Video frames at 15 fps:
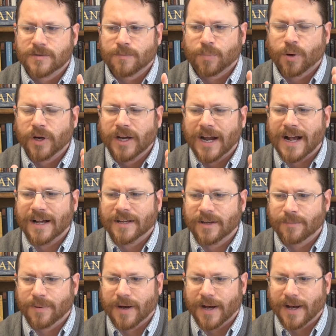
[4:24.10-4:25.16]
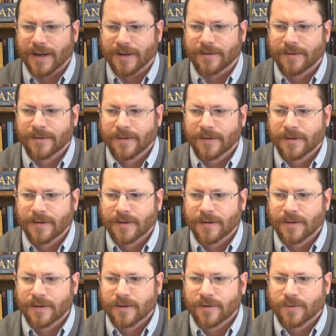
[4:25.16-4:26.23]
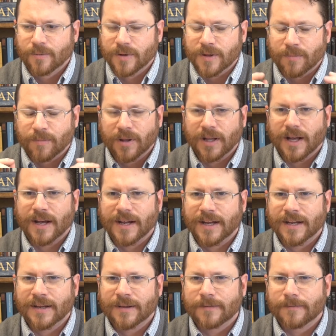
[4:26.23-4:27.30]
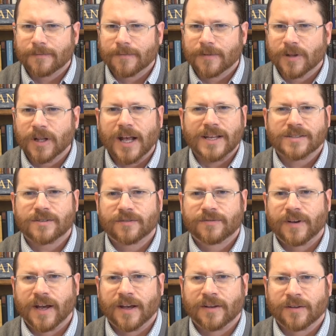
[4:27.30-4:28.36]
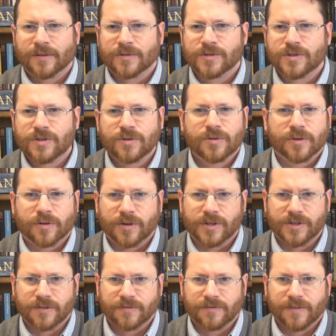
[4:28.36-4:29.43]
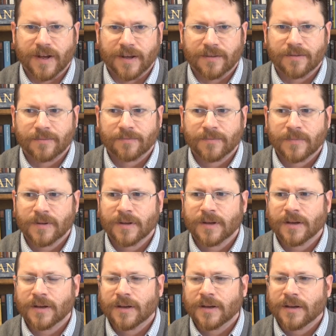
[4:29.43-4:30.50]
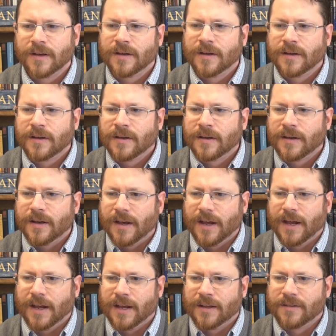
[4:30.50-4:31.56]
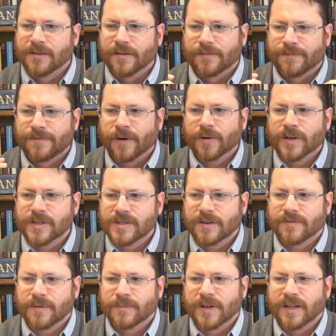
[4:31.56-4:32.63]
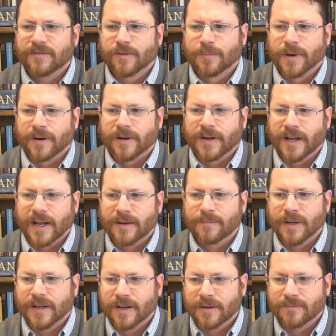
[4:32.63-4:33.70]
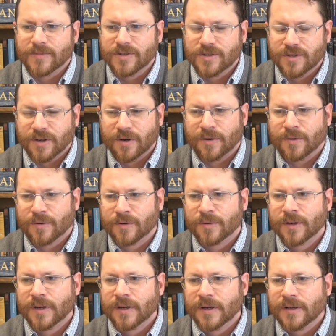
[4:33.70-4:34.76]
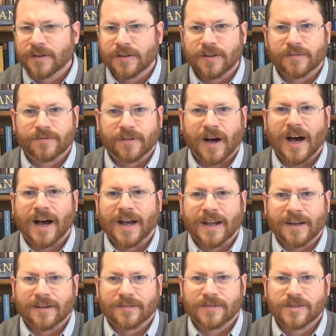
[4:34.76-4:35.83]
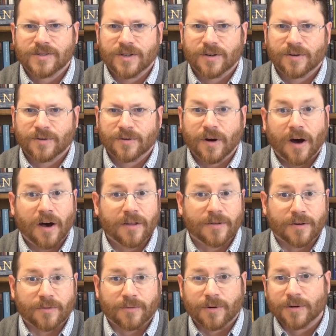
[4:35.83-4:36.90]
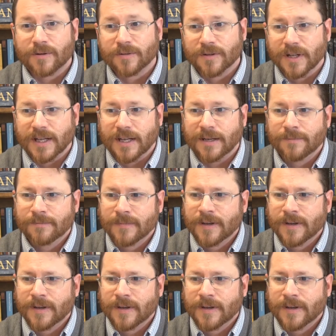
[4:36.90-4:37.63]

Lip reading: preoccupied with applying classical values to the Christian faith. And the focus of the medieval period had become so divine, so otherworldly,